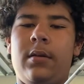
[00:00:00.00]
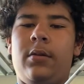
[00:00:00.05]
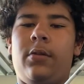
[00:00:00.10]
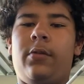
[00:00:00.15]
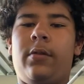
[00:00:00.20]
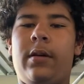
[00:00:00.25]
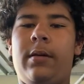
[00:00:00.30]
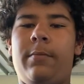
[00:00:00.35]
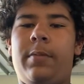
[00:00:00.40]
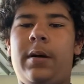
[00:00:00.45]

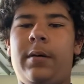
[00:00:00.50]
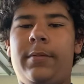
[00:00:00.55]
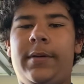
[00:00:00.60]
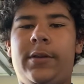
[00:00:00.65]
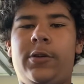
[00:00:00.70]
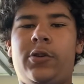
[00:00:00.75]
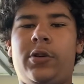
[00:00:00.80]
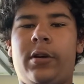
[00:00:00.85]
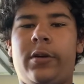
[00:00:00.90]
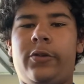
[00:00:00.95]
Green pumpkin
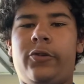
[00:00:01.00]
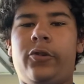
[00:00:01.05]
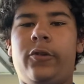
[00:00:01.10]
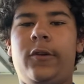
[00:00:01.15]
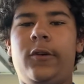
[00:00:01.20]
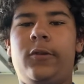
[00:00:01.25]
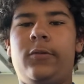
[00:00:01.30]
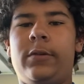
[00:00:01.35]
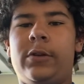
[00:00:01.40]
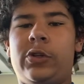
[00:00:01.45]

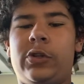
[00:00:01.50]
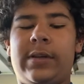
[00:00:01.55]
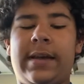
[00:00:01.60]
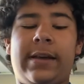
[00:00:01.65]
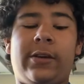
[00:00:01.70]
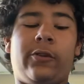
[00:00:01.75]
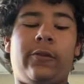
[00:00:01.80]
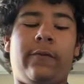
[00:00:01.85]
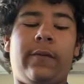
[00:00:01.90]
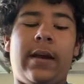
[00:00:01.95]
chartreuse, which is
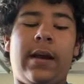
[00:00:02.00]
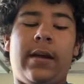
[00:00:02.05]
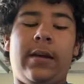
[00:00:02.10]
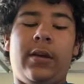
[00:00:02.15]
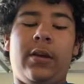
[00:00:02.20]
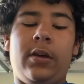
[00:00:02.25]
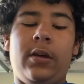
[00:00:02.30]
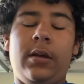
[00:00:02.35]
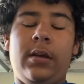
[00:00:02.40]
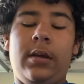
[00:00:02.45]
actually very
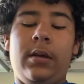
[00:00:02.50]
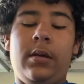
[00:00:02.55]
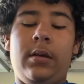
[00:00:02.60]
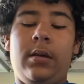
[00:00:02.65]
good.